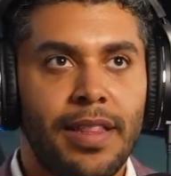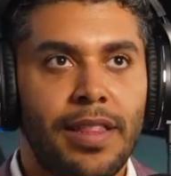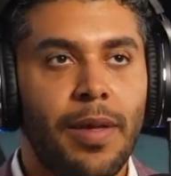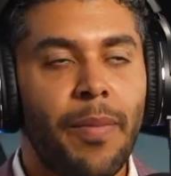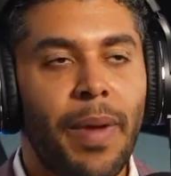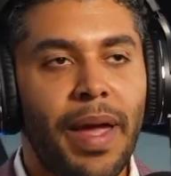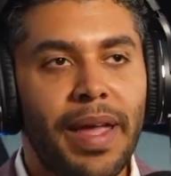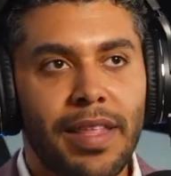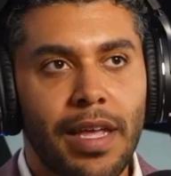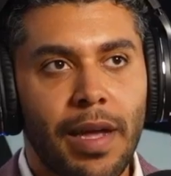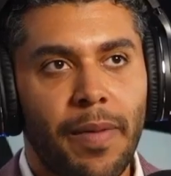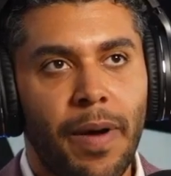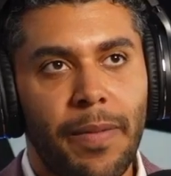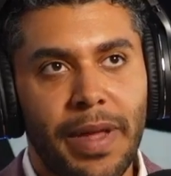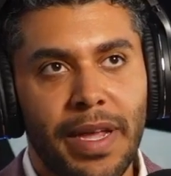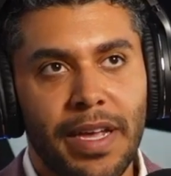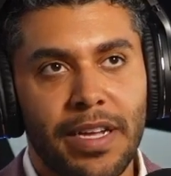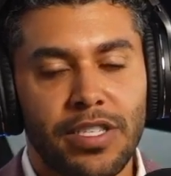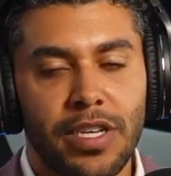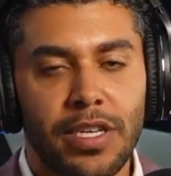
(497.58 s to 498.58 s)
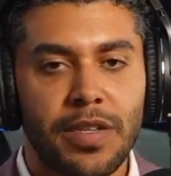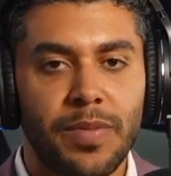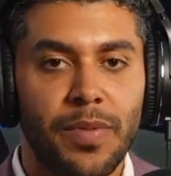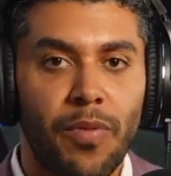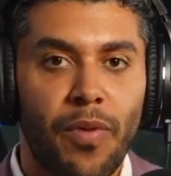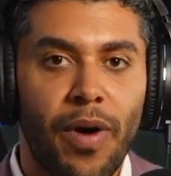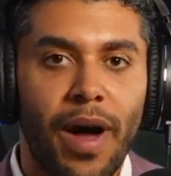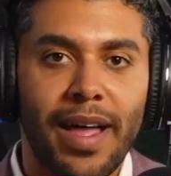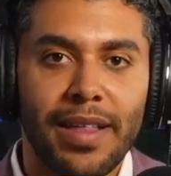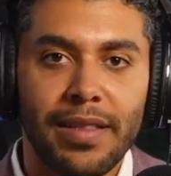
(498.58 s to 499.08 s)
the main thing about being a
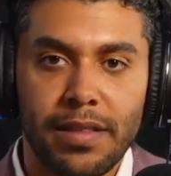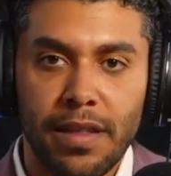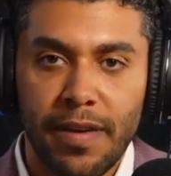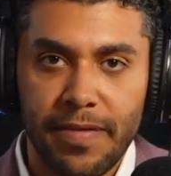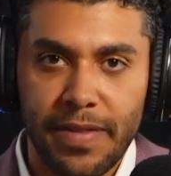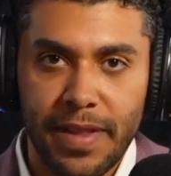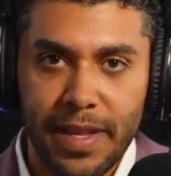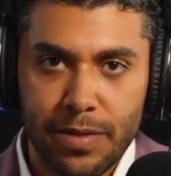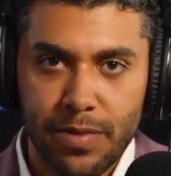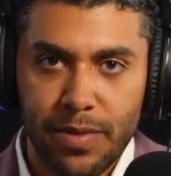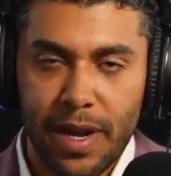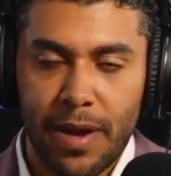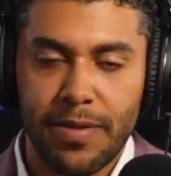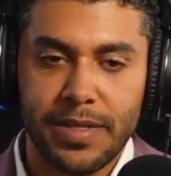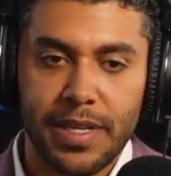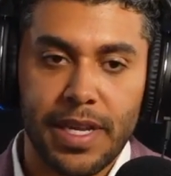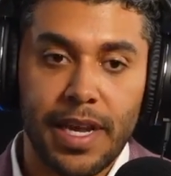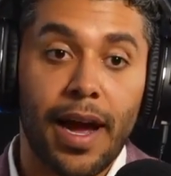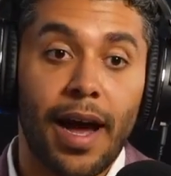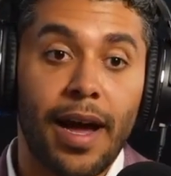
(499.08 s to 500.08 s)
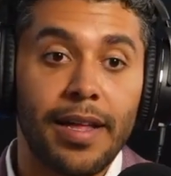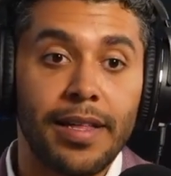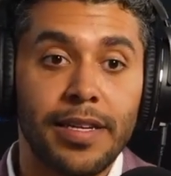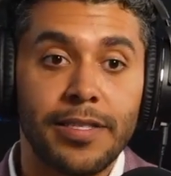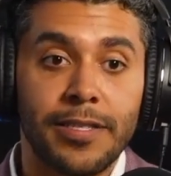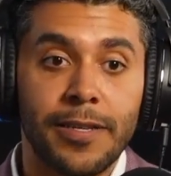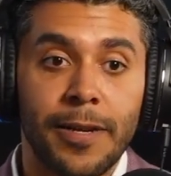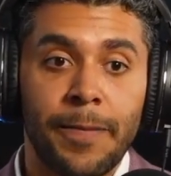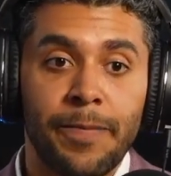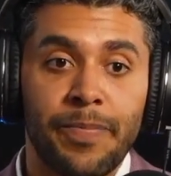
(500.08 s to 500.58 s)
gentleman, why I loved this when I was in
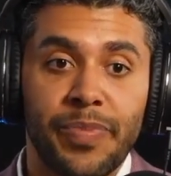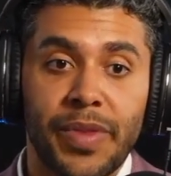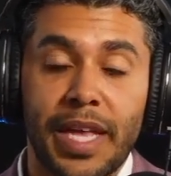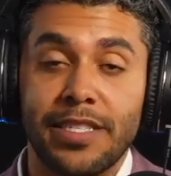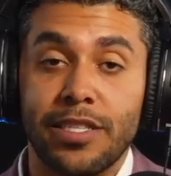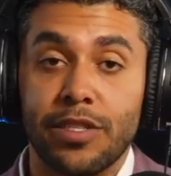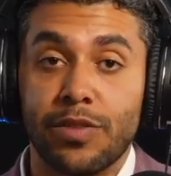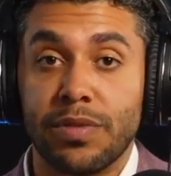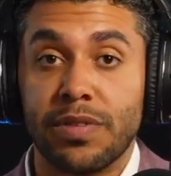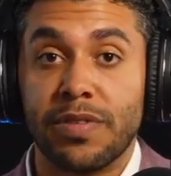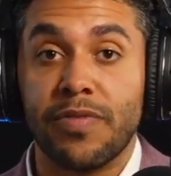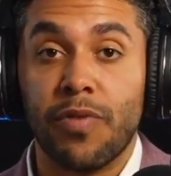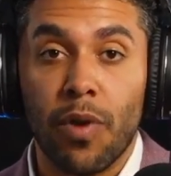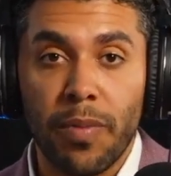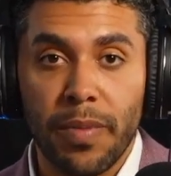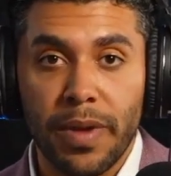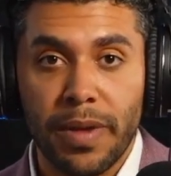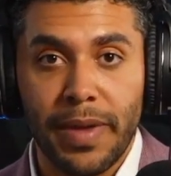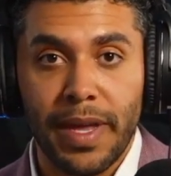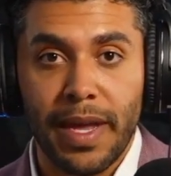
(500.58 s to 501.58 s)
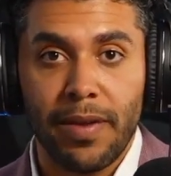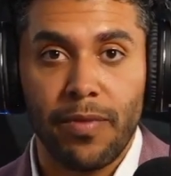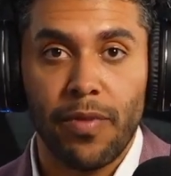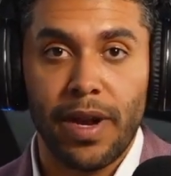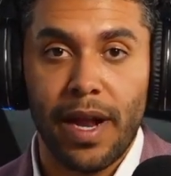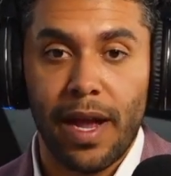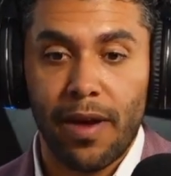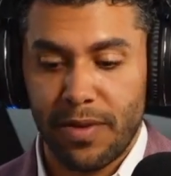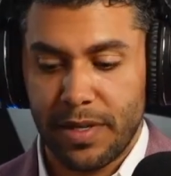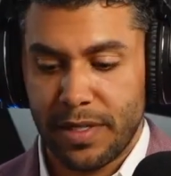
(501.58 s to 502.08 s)
college, as this was forming me and
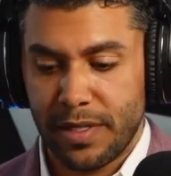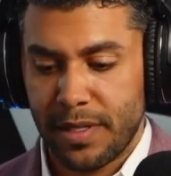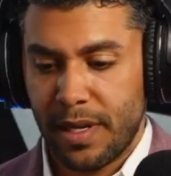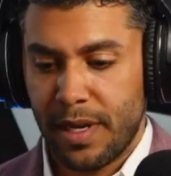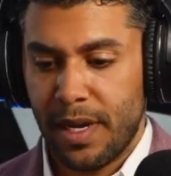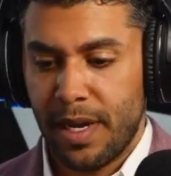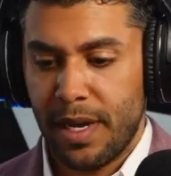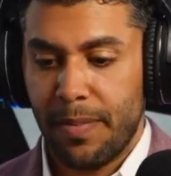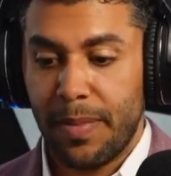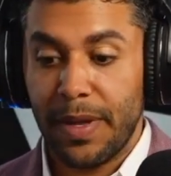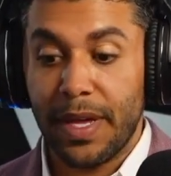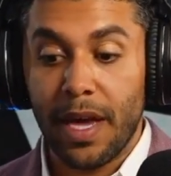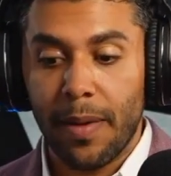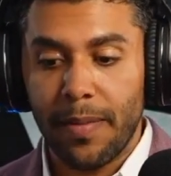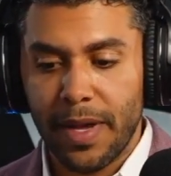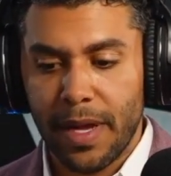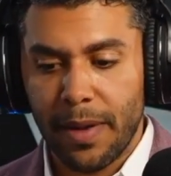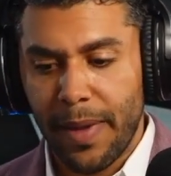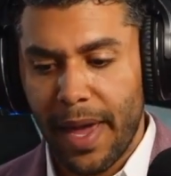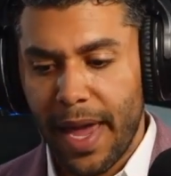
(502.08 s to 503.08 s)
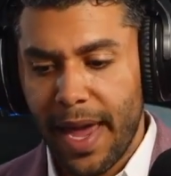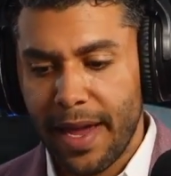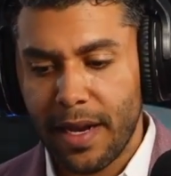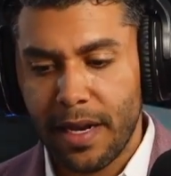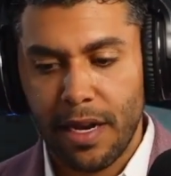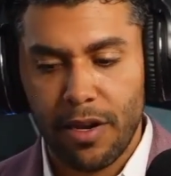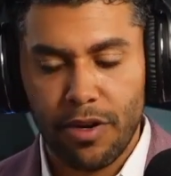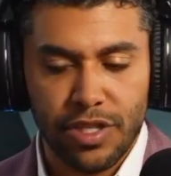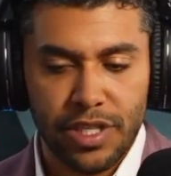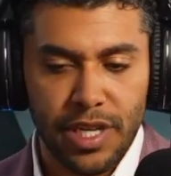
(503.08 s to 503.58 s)
when I was becoming a man
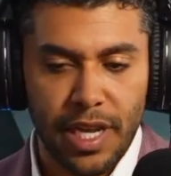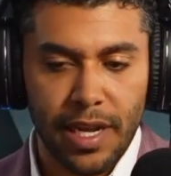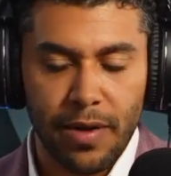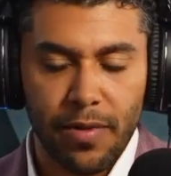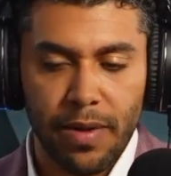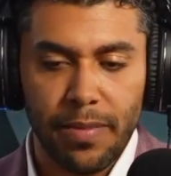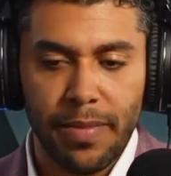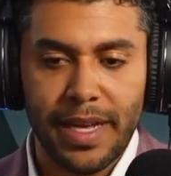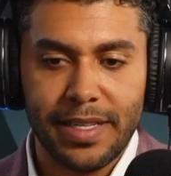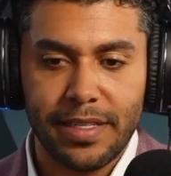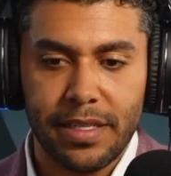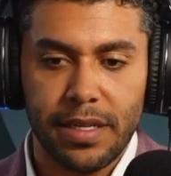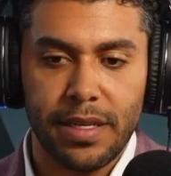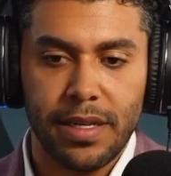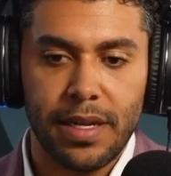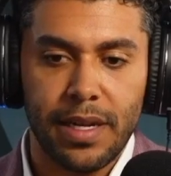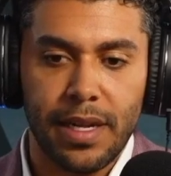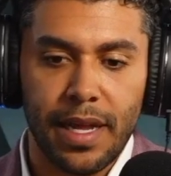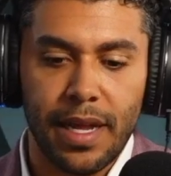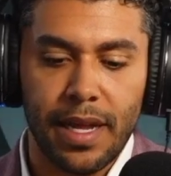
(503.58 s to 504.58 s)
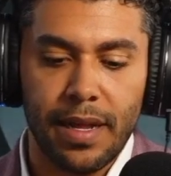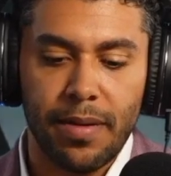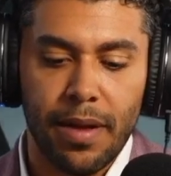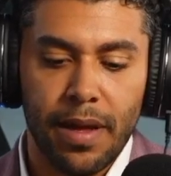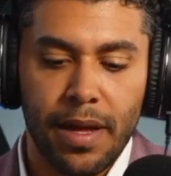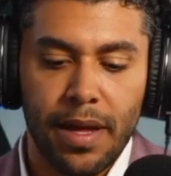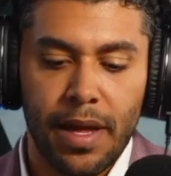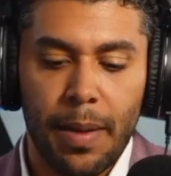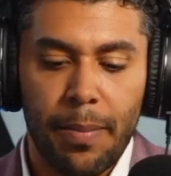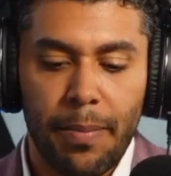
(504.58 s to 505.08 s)
and understanding what masculinity and
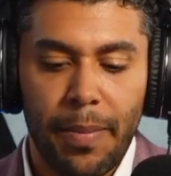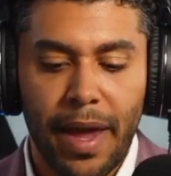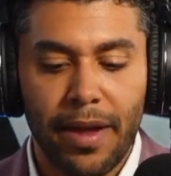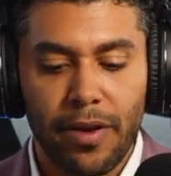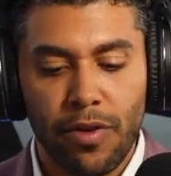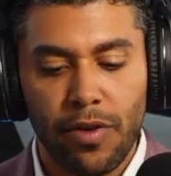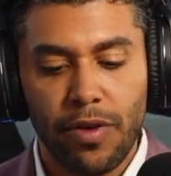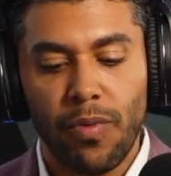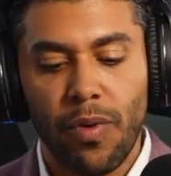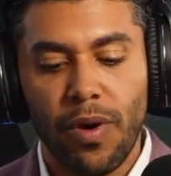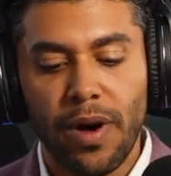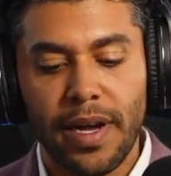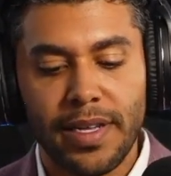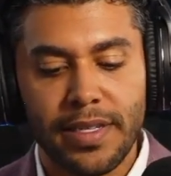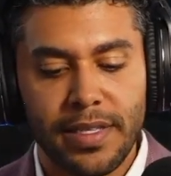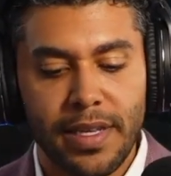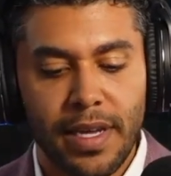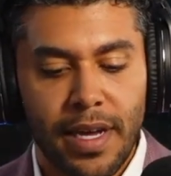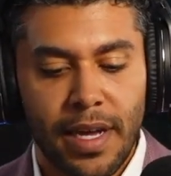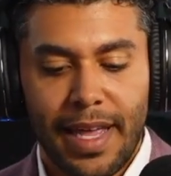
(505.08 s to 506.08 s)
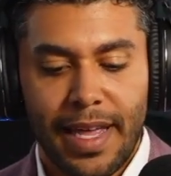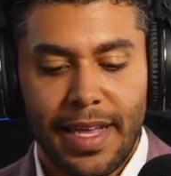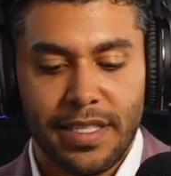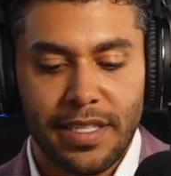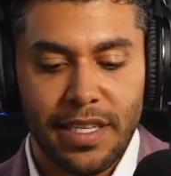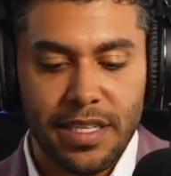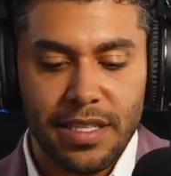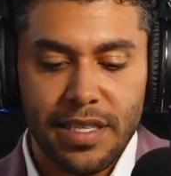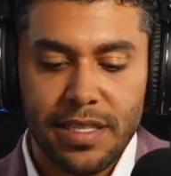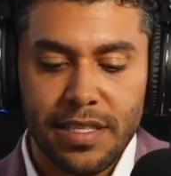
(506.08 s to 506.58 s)
manhood was,
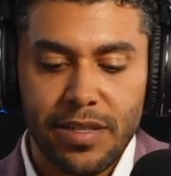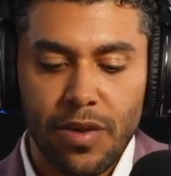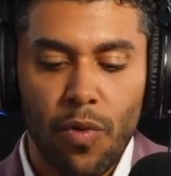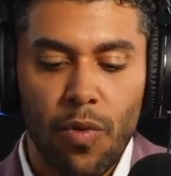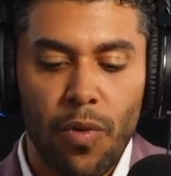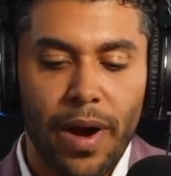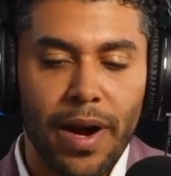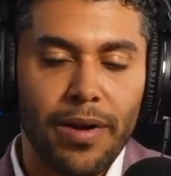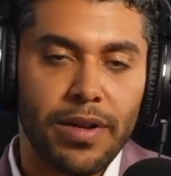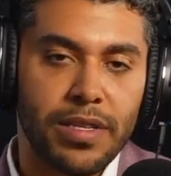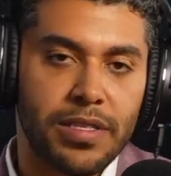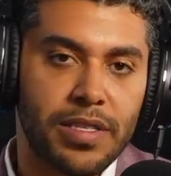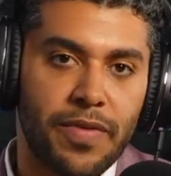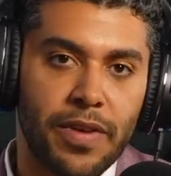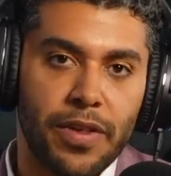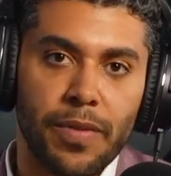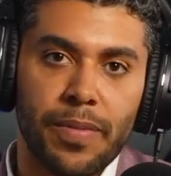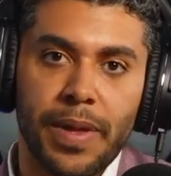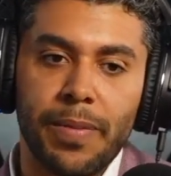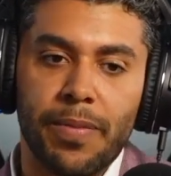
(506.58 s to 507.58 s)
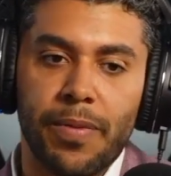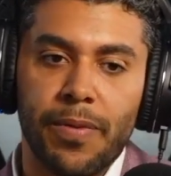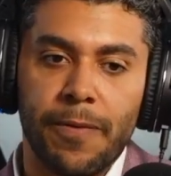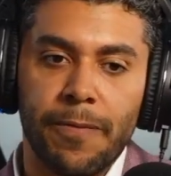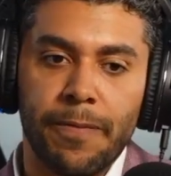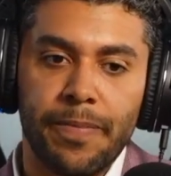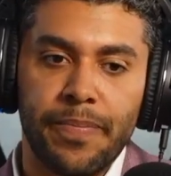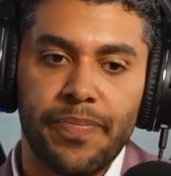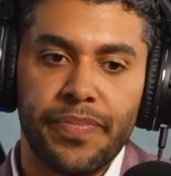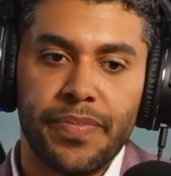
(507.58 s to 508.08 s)
is just this awareness of other
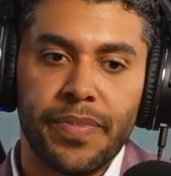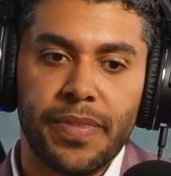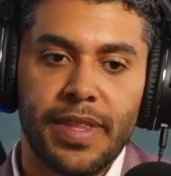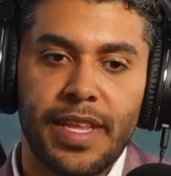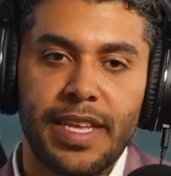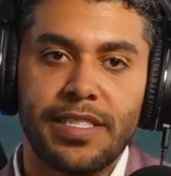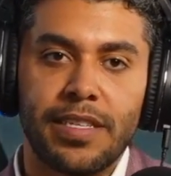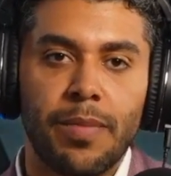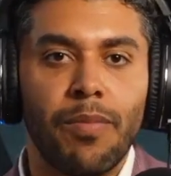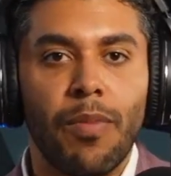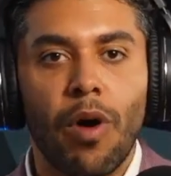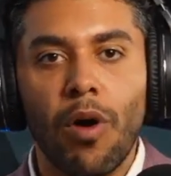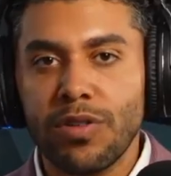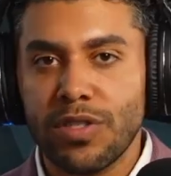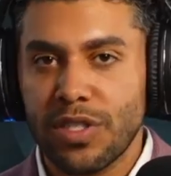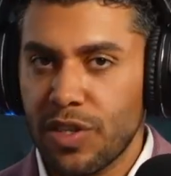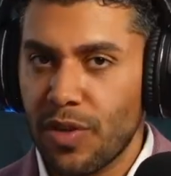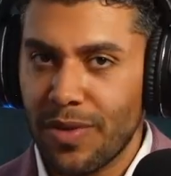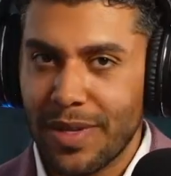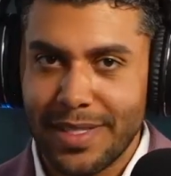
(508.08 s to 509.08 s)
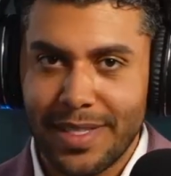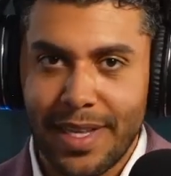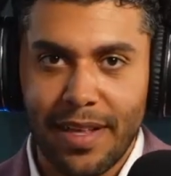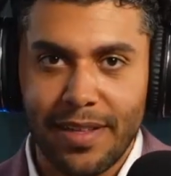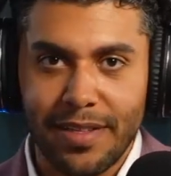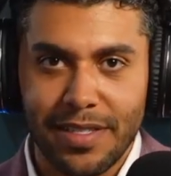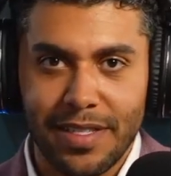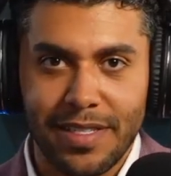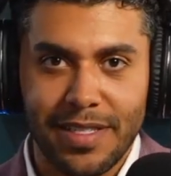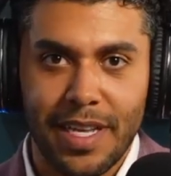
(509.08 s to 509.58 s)
people, this emotional
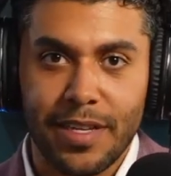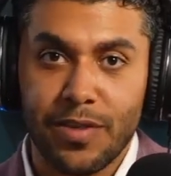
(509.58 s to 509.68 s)
intelligence.